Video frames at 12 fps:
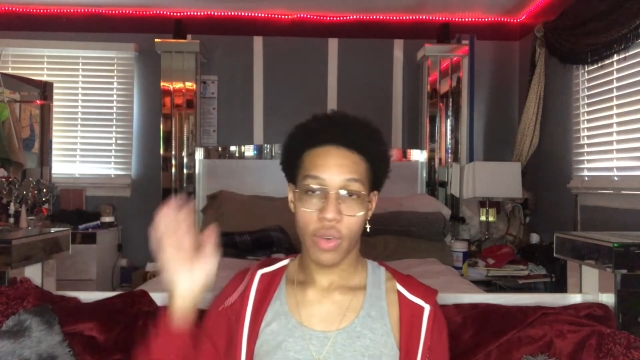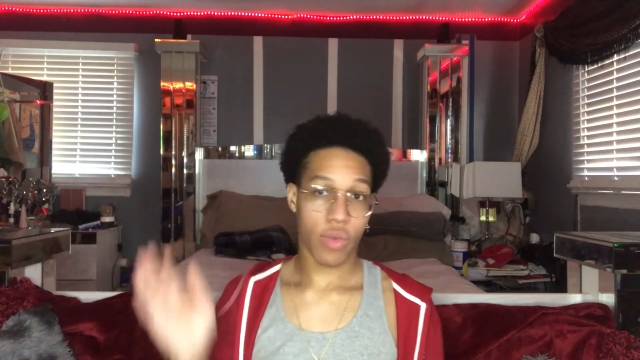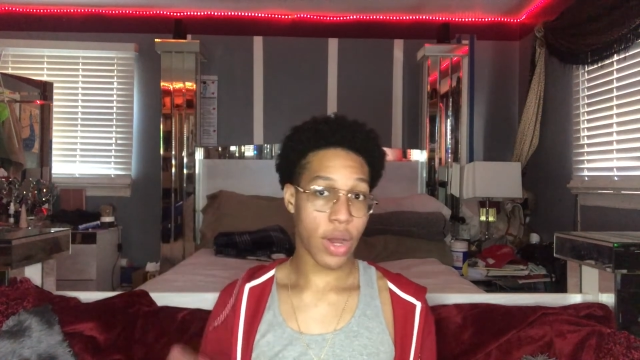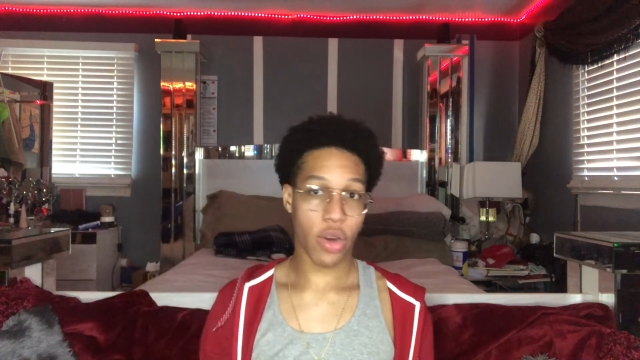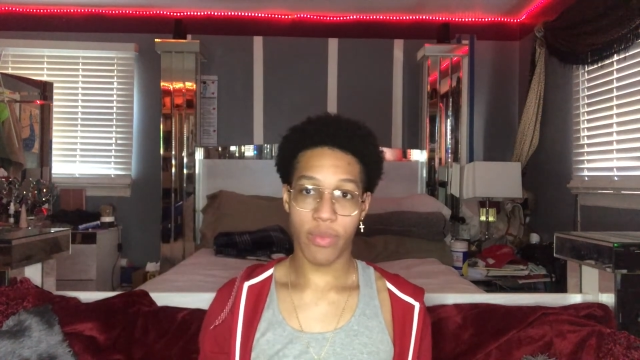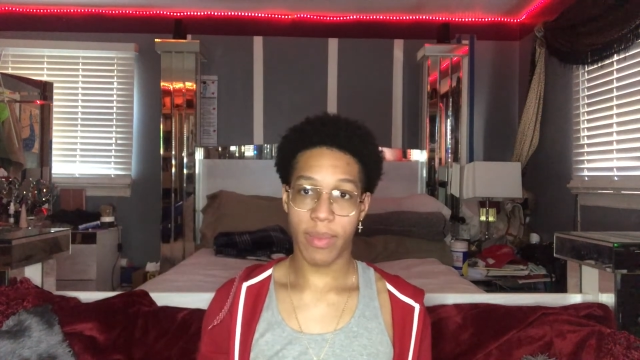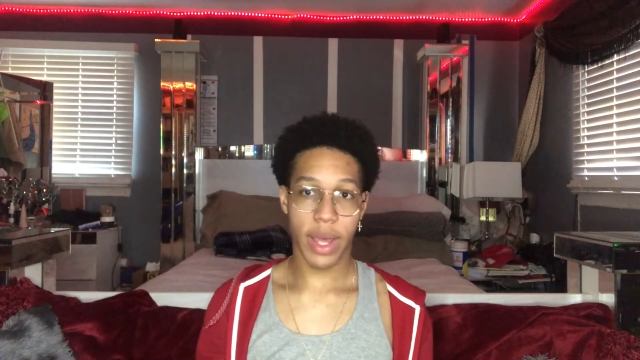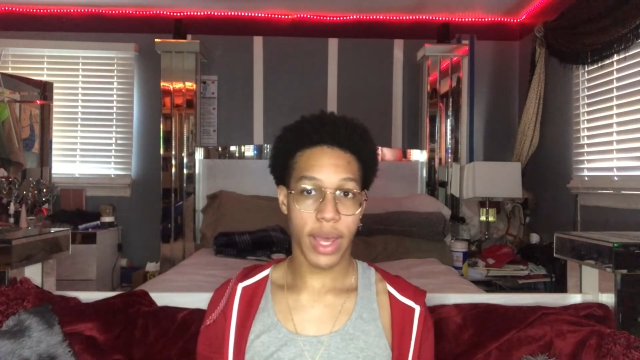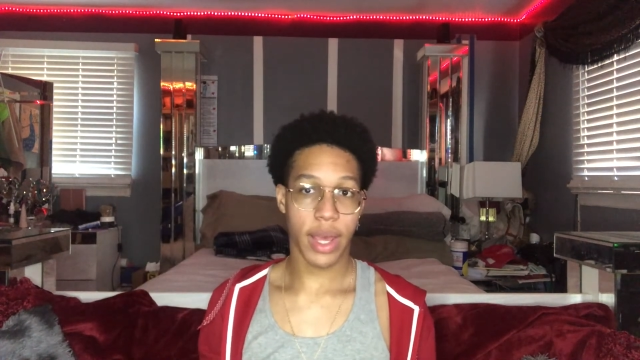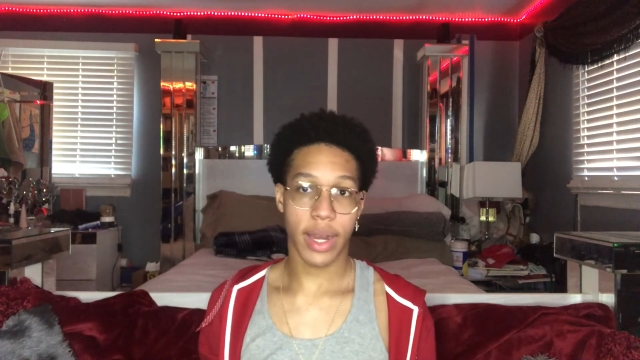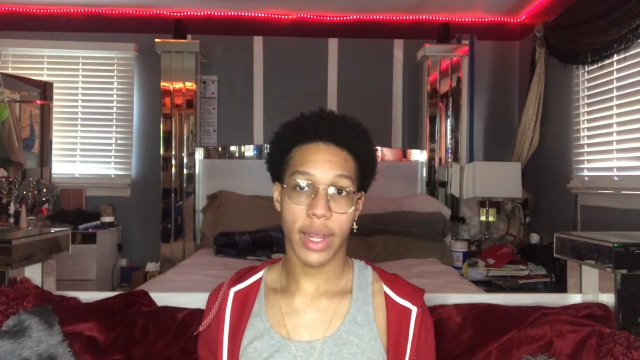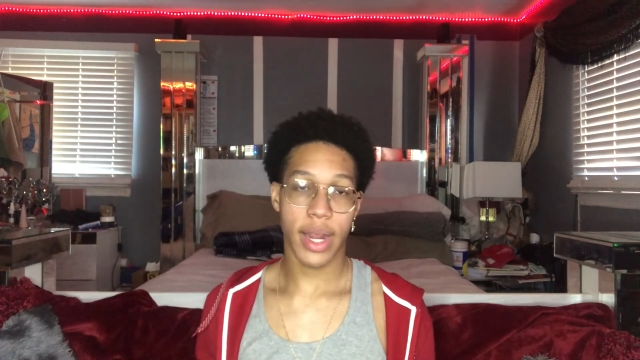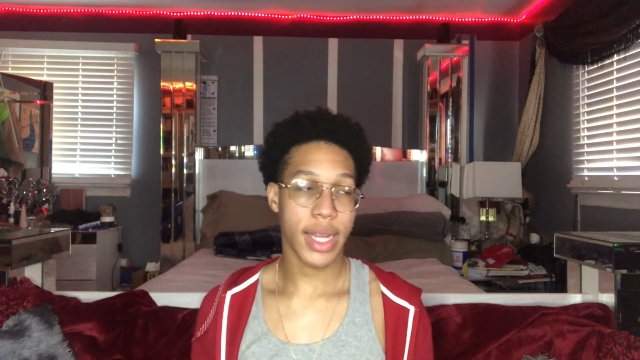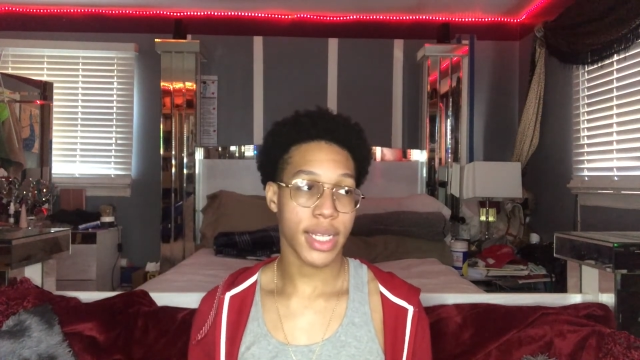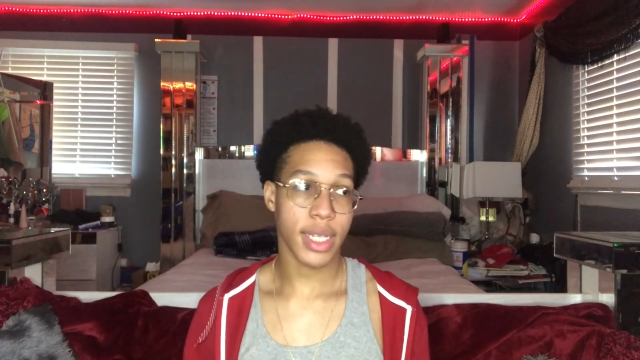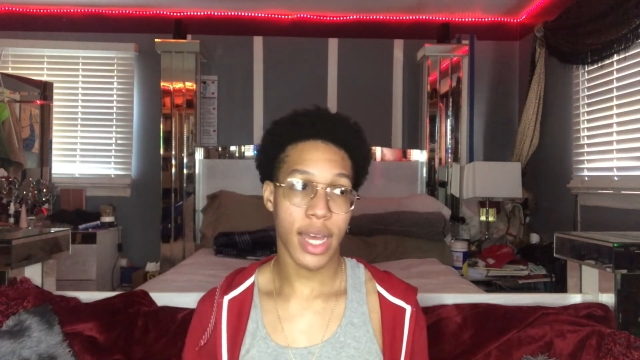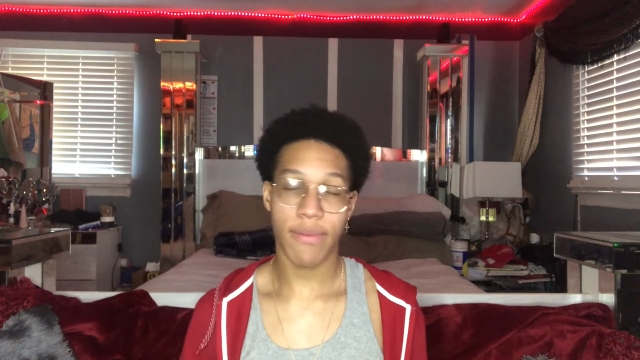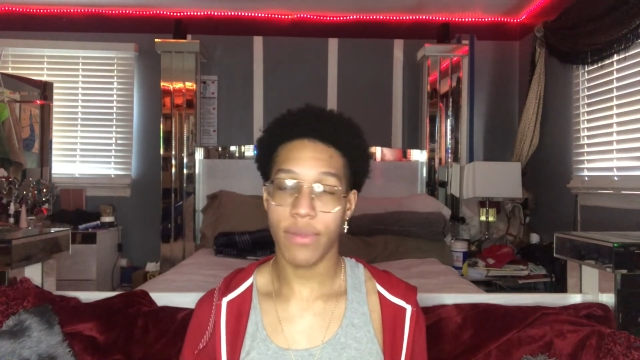right over my head, and I just
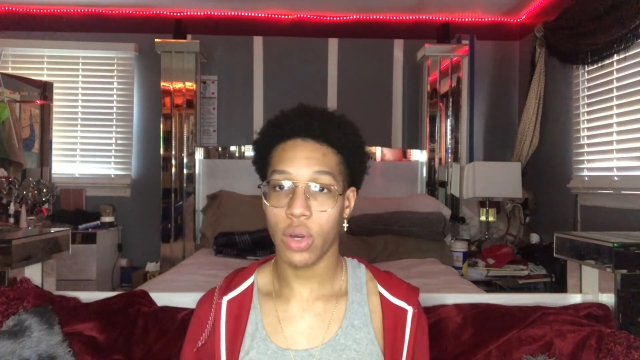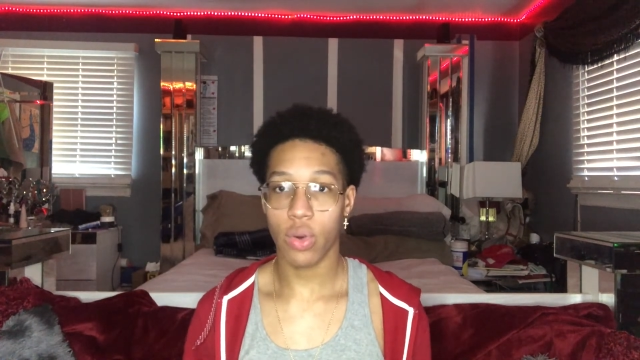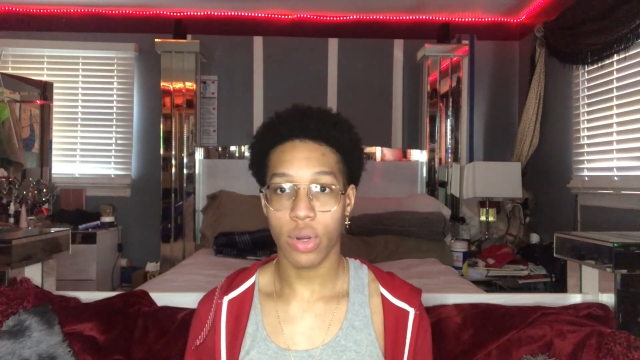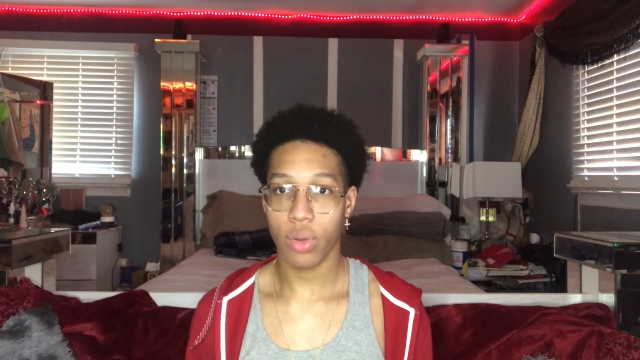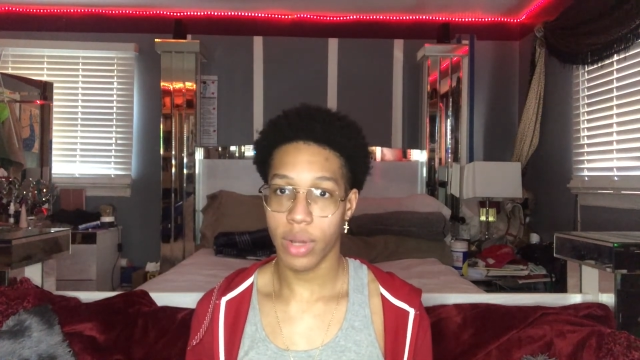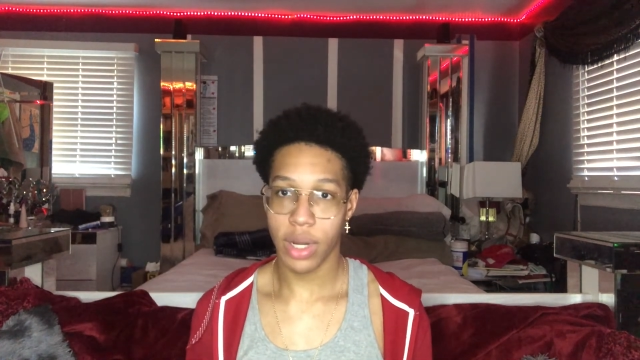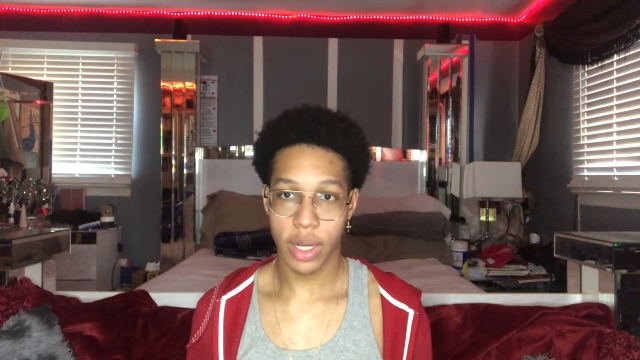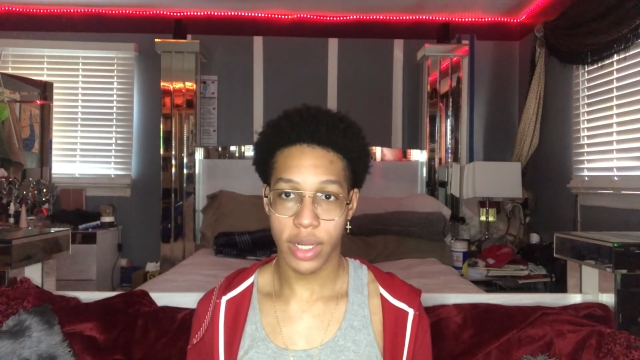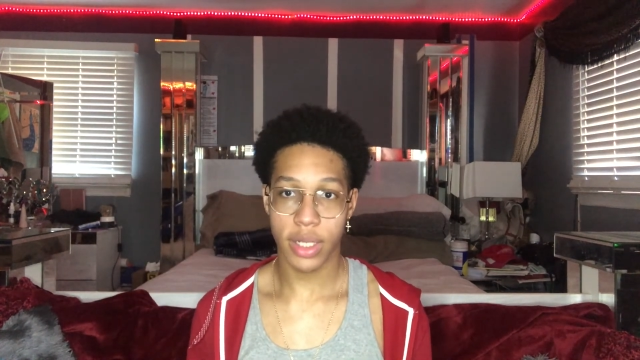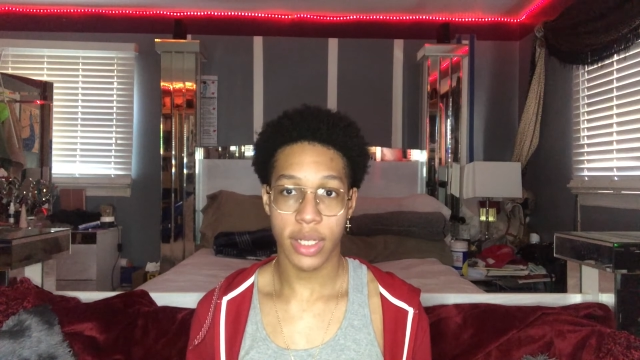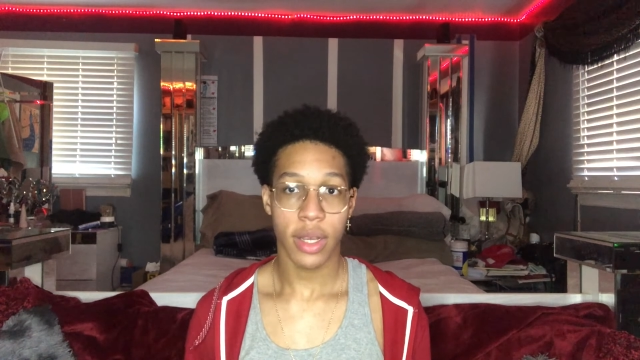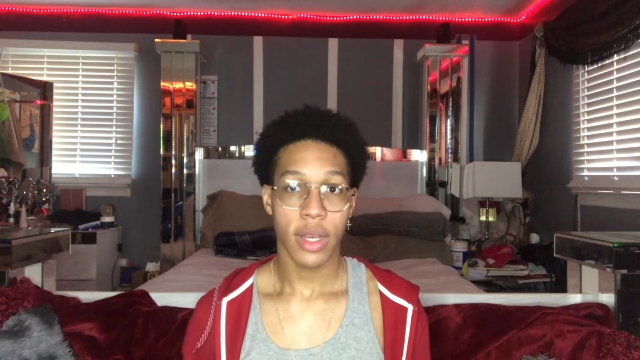have no clue what it is.